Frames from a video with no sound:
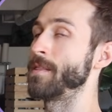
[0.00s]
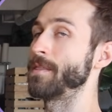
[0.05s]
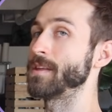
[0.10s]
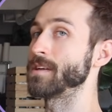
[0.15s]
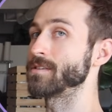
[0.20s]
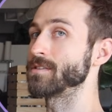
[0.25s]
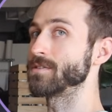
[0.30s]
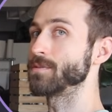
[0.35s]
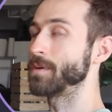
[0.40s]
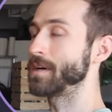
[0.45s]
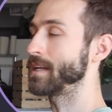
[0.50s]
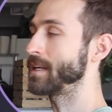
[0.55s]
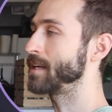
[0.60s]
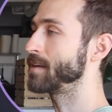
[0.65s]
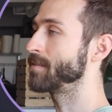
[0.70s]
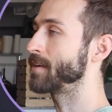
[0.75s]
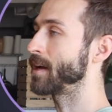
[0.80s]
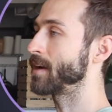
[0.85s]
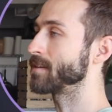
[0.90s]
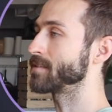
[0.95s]
This is what
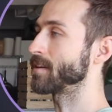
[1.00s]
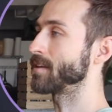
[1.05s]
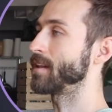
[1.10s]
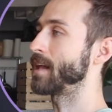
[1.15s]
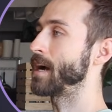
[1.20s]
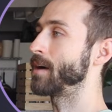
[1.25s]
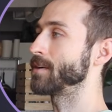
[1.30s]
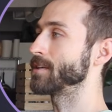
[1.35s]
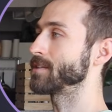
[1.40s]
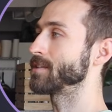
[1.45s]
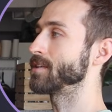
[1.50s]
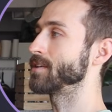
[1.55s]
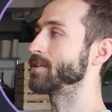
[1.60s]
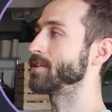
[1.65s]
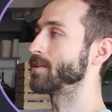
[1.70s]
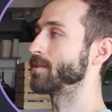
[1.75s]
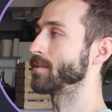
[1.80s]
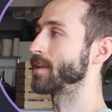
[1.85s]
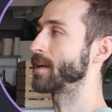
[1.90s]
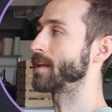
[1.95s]
evals allow us to do.